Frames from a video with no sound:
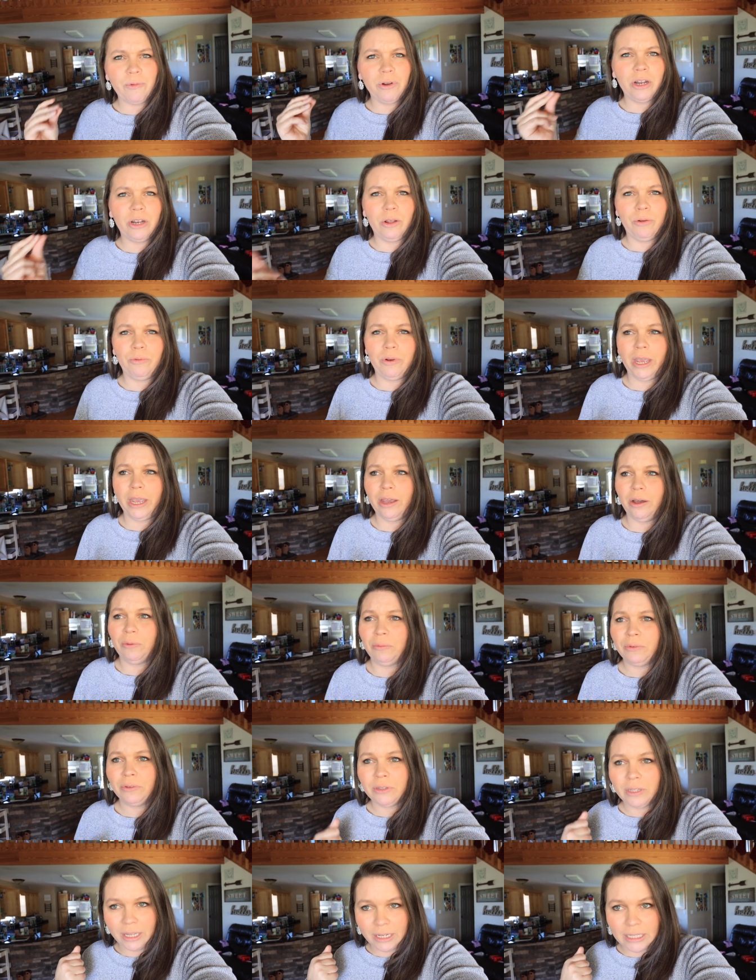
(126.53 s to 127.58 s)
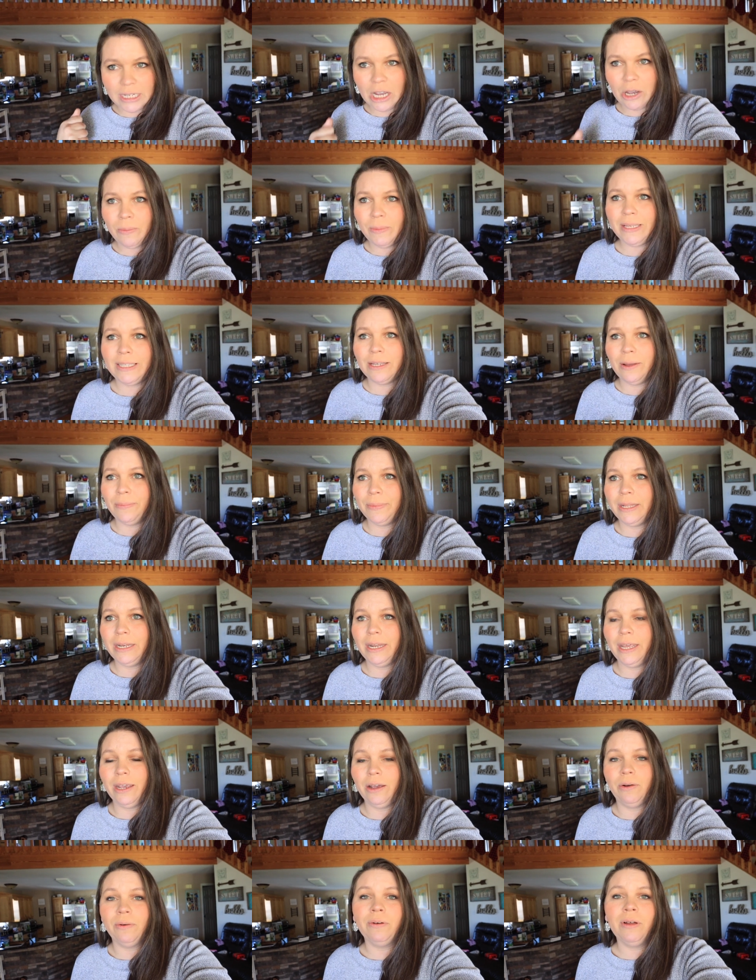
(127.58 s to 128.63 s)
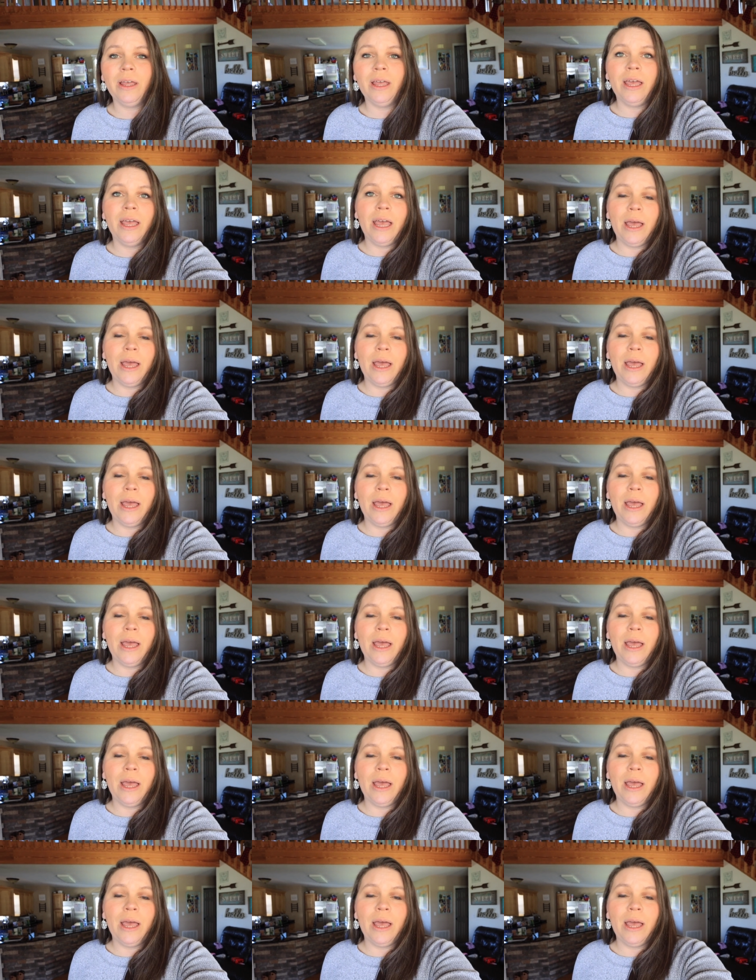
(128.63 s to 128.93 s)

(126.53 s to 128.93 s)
i want to know now like tell me something now